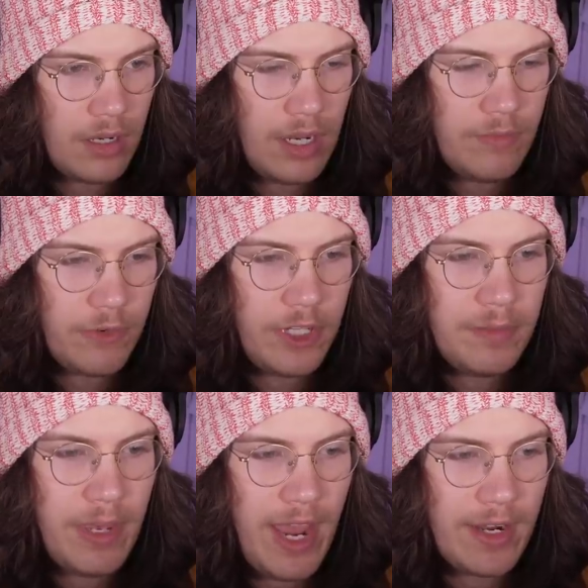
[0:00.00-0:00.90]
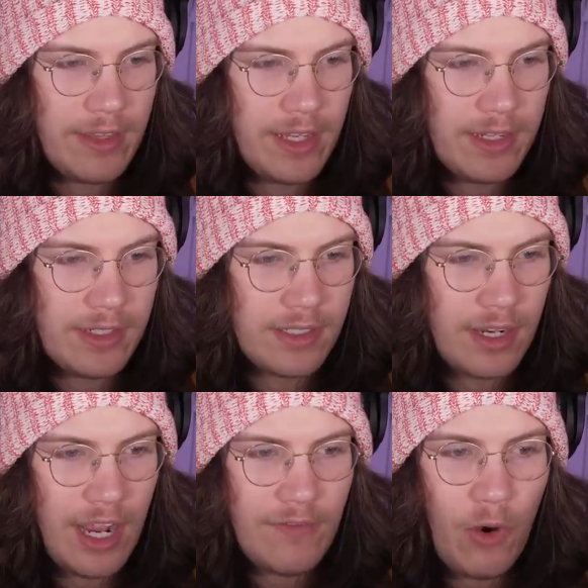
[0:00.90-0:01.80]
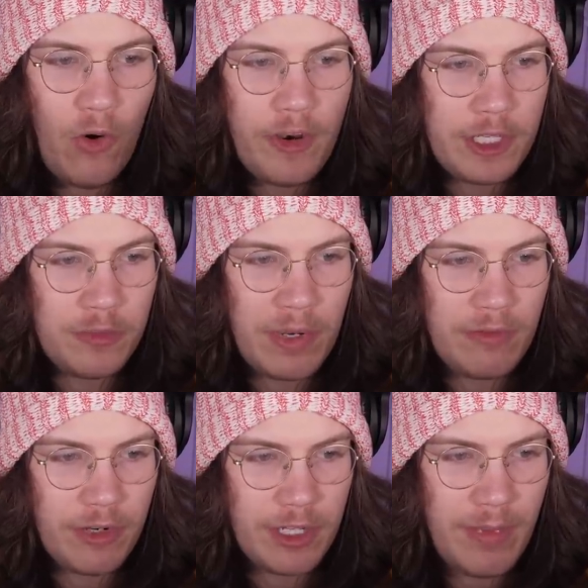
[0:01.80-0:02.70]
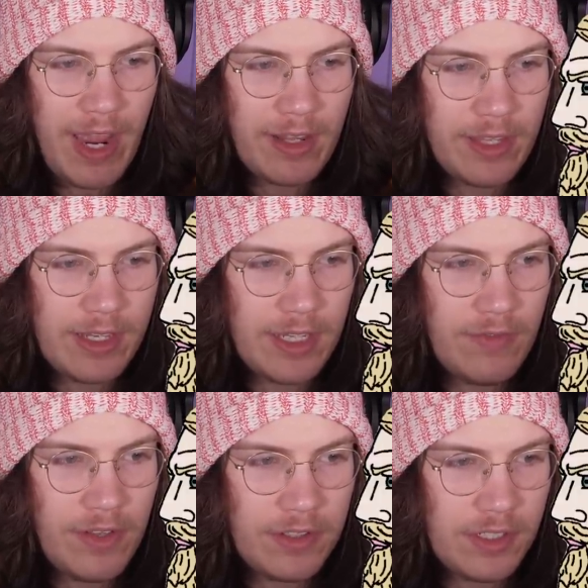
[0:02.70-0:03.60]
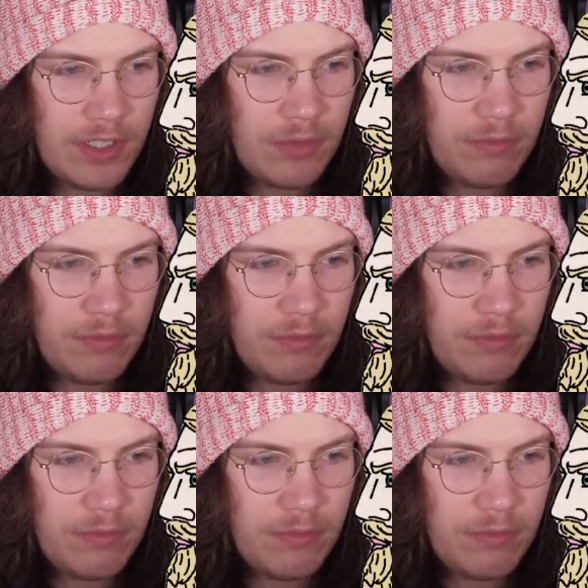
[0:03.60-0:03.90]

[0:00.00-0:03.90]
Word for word: I'm really bad at these. I've always been really bad at these, even though this is